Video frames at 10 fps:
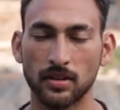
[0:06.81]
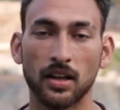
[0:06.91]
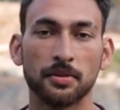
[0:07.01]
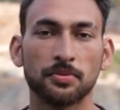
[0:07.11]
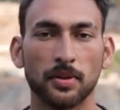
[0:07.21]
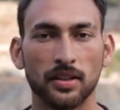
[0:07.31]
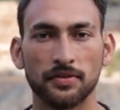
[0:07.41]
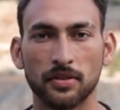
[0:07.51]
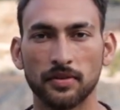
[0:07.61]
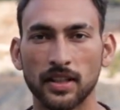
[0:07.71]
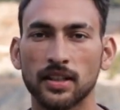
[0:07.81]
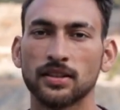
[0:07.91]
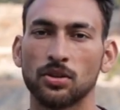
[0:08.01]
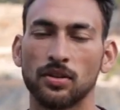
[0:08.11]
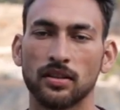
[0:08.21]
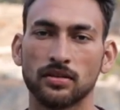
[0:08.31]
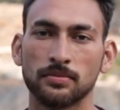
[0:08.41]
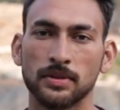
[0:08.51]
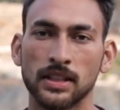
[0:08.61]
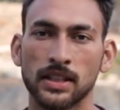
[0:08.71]
my name is Pradeep from Vinyasa Yogashram,
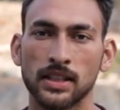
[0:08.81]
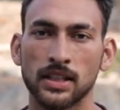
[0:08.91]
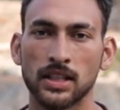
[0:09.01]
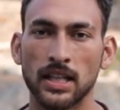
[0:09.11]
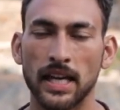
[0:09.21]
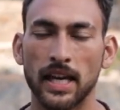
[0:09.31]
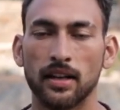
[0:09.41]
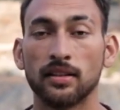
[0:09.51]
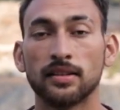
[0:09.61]
and